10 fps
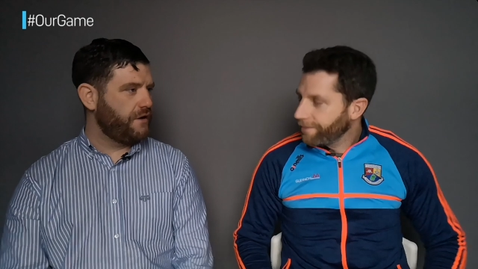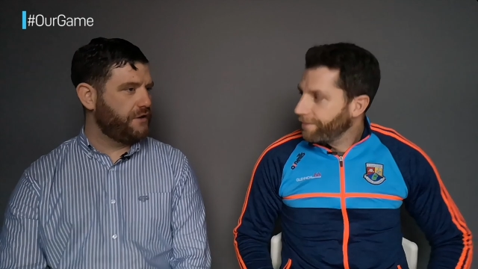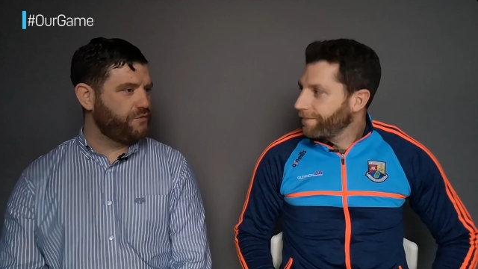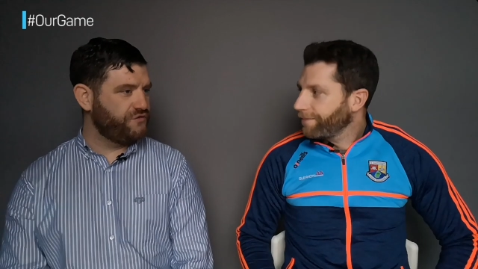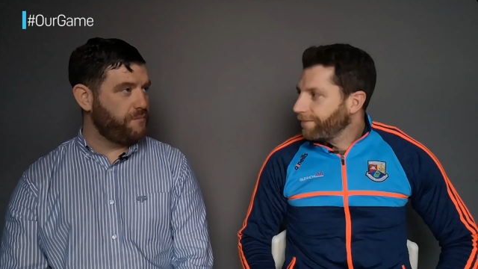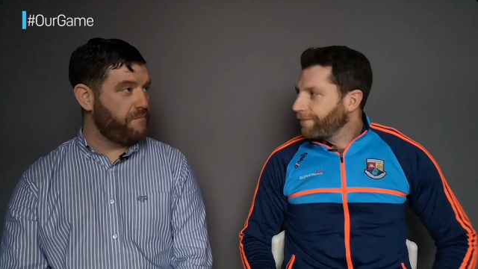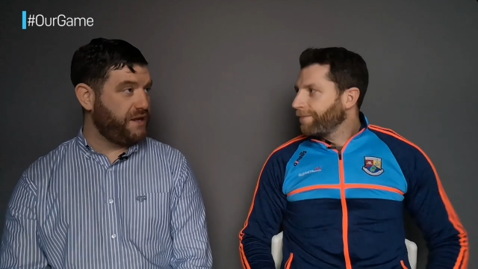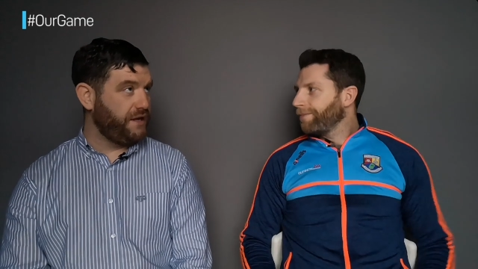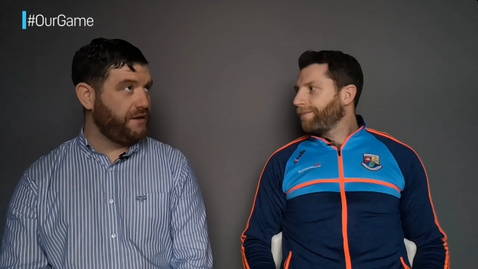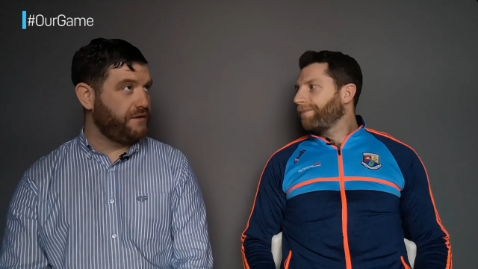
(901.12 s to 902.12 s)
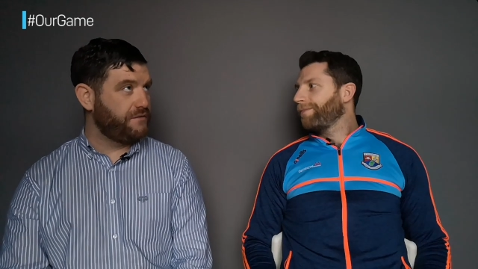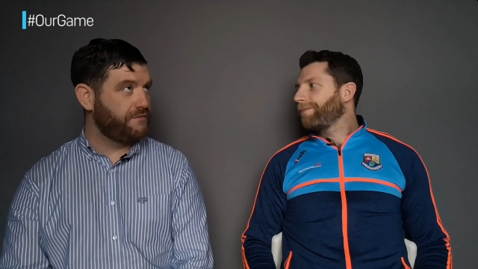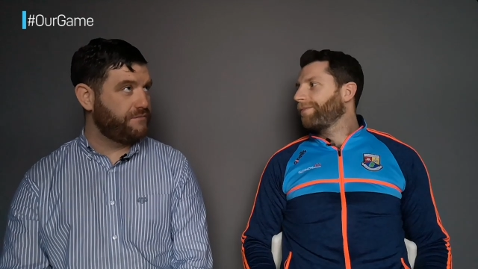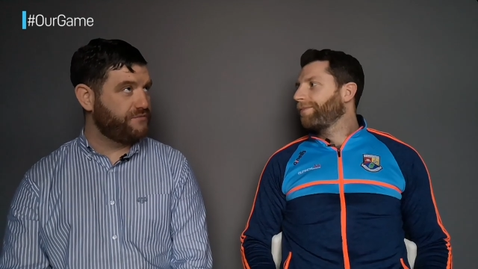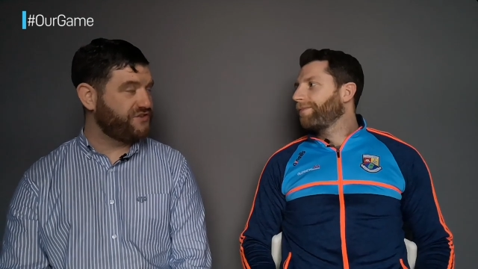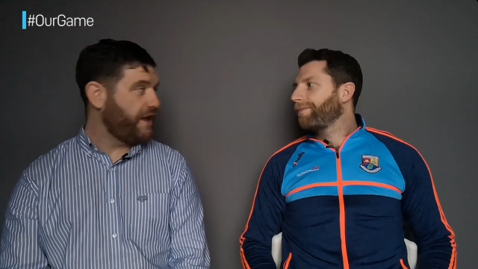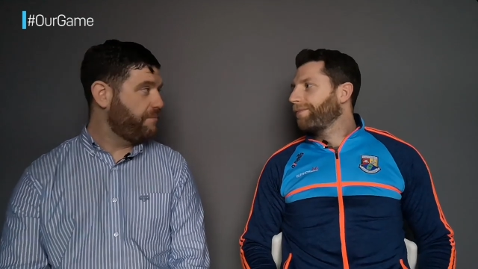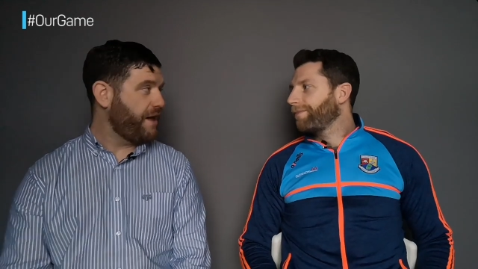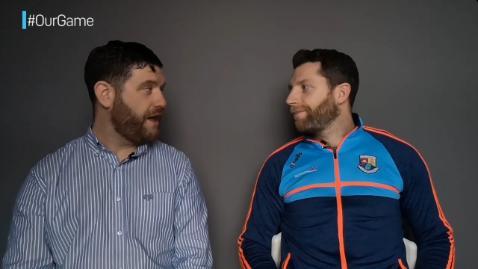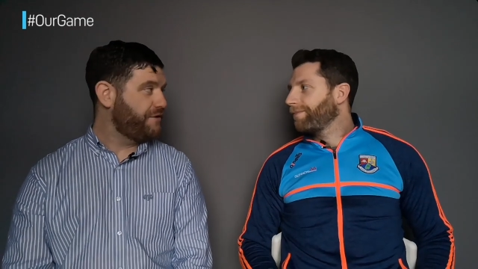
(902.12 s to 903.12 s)
Speaker 1: It was a mini
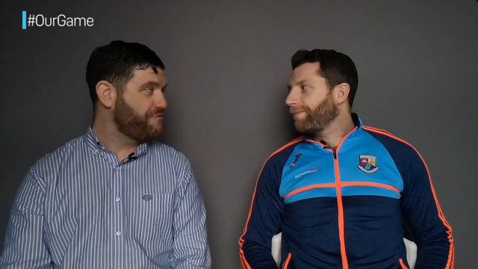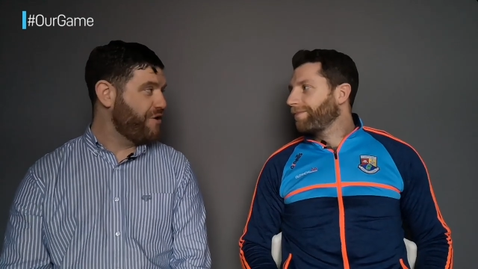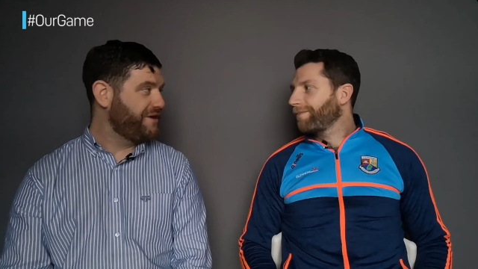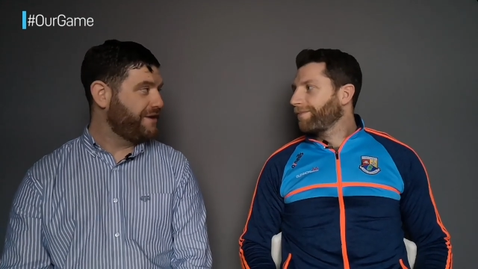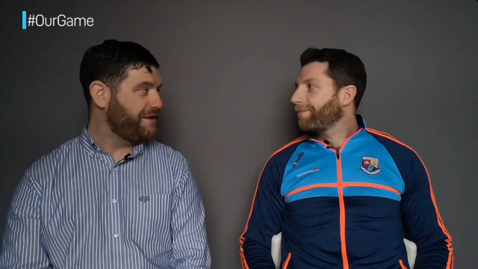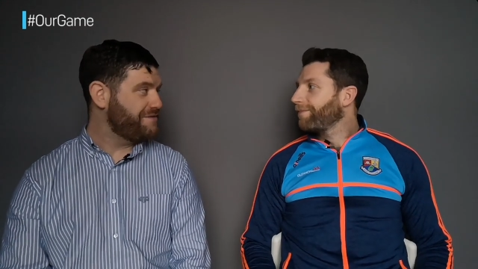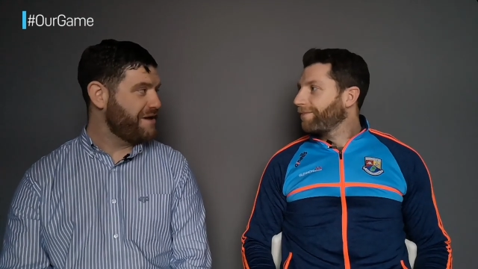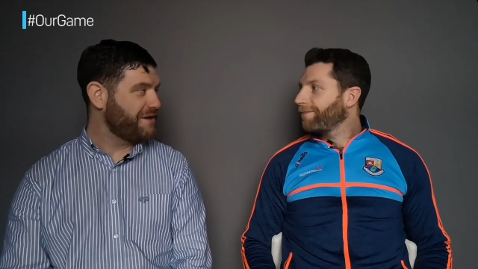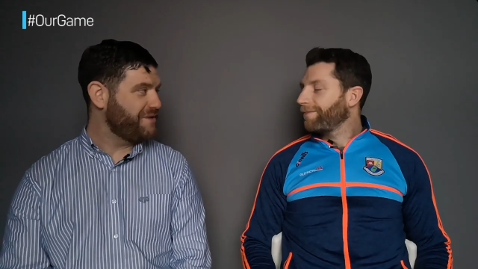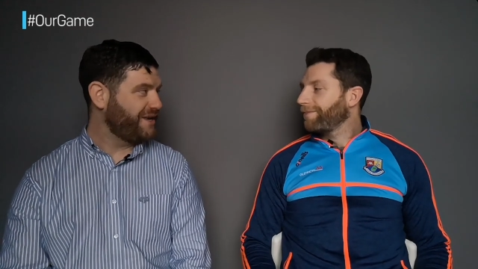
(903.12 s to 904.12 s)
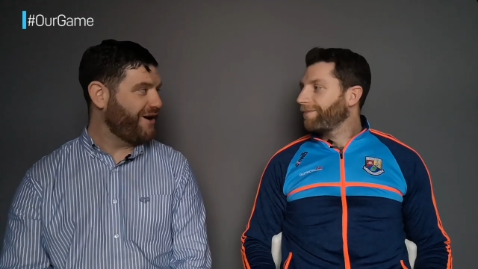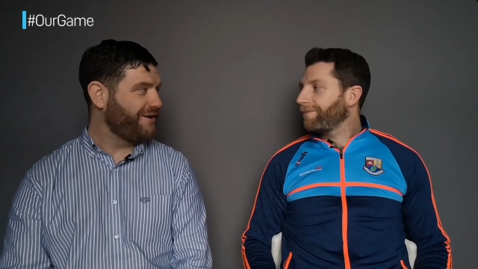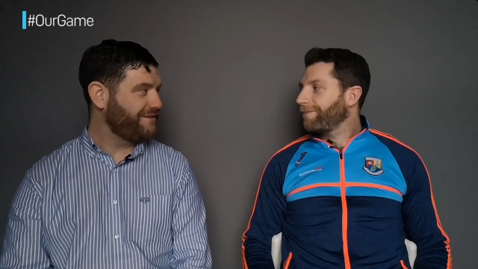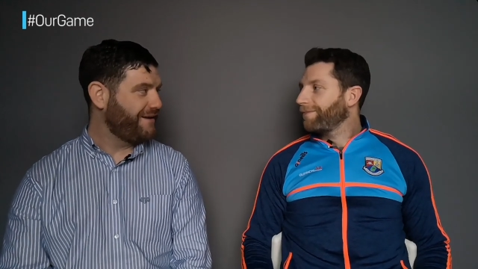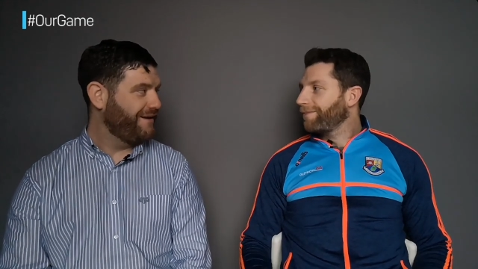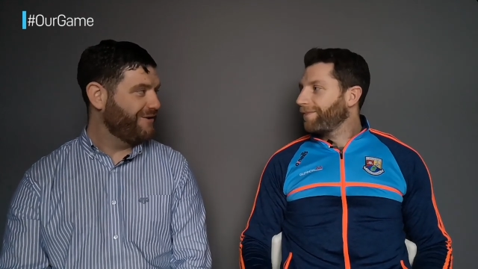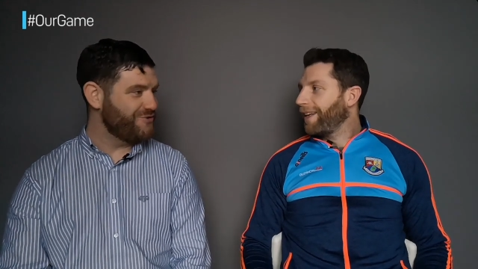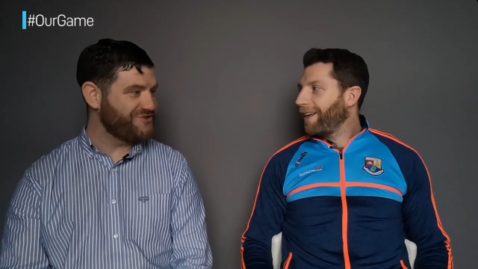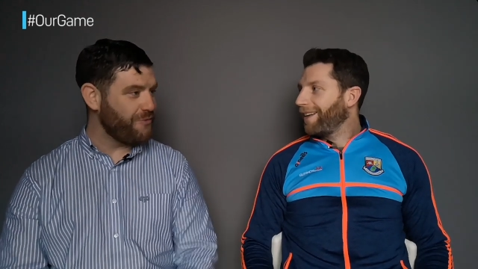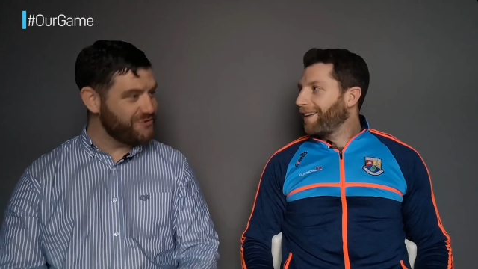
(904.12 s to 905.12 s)
Saipan, Roy Keane, Mick McCarthy. Of
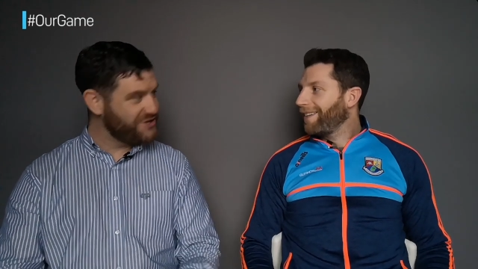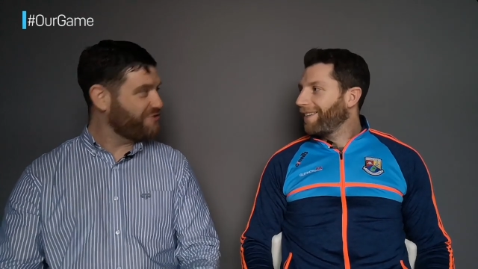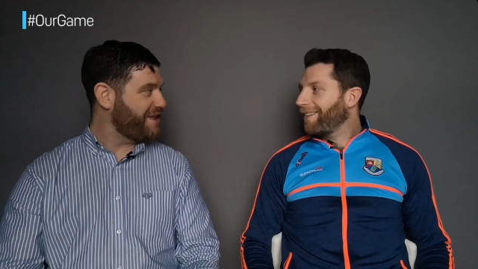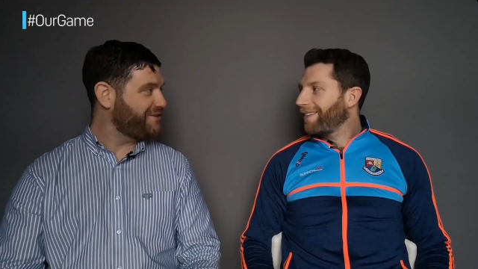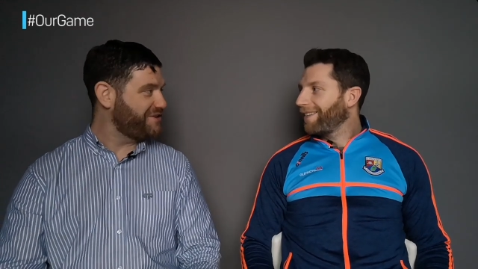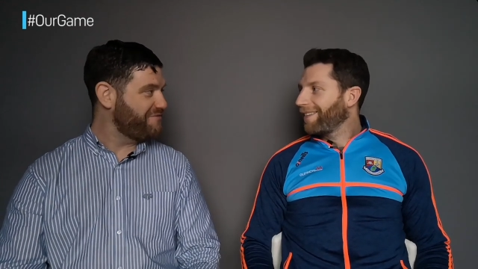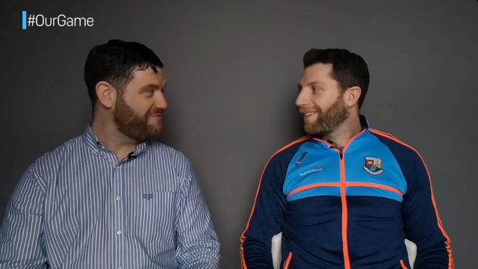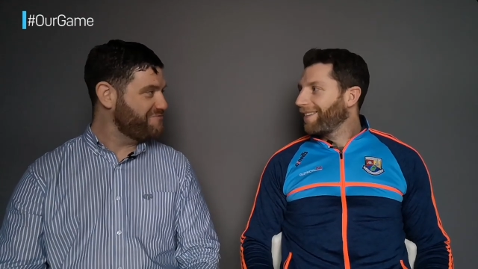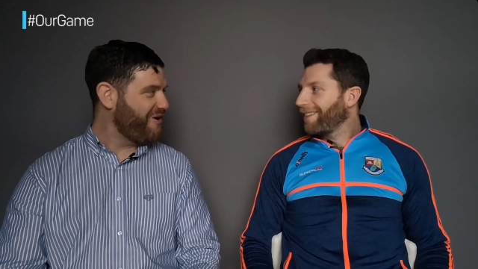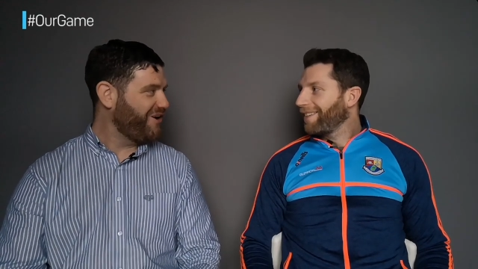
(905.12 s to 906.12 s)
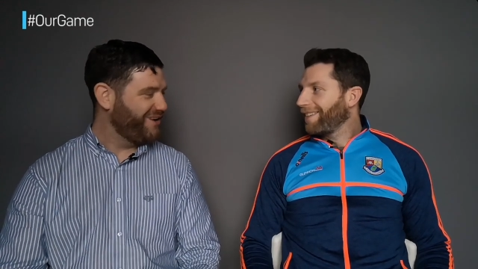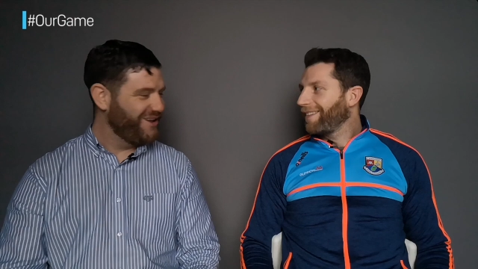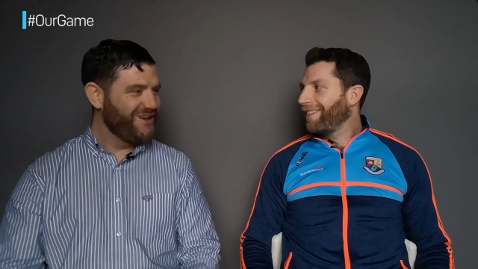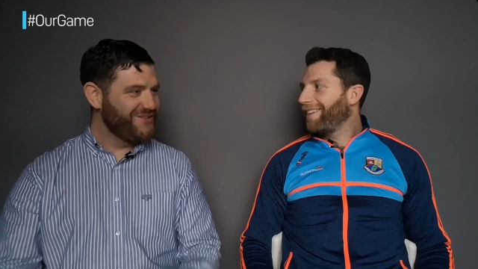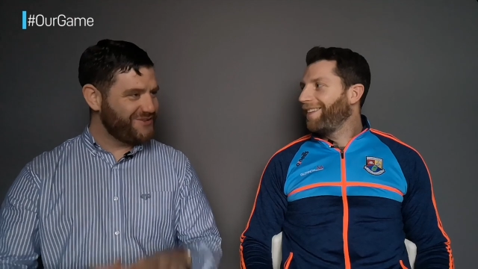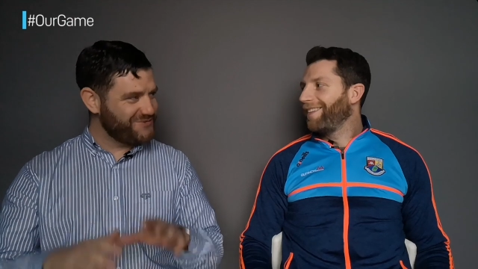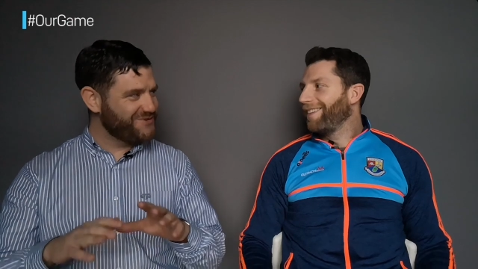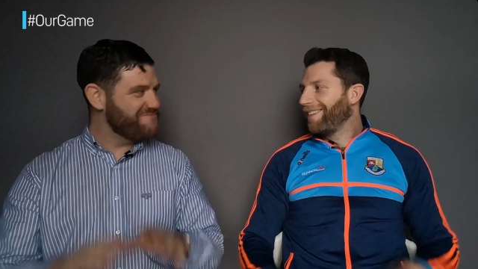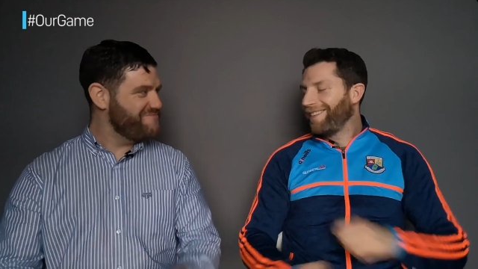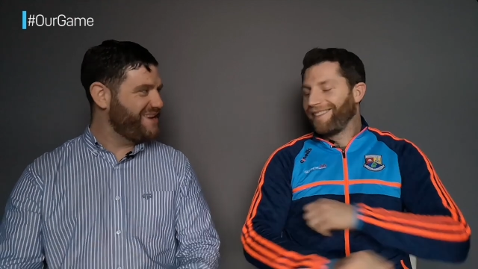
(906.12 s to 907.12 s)
course, yeah. that was the Great Civil War. This was
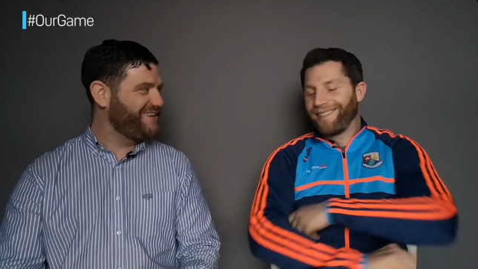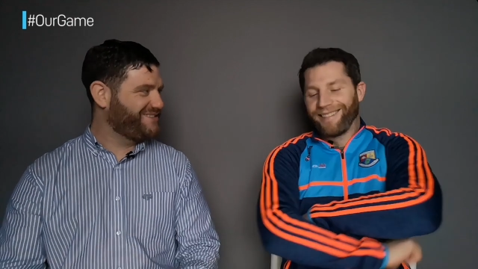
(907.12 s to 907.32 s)
a mini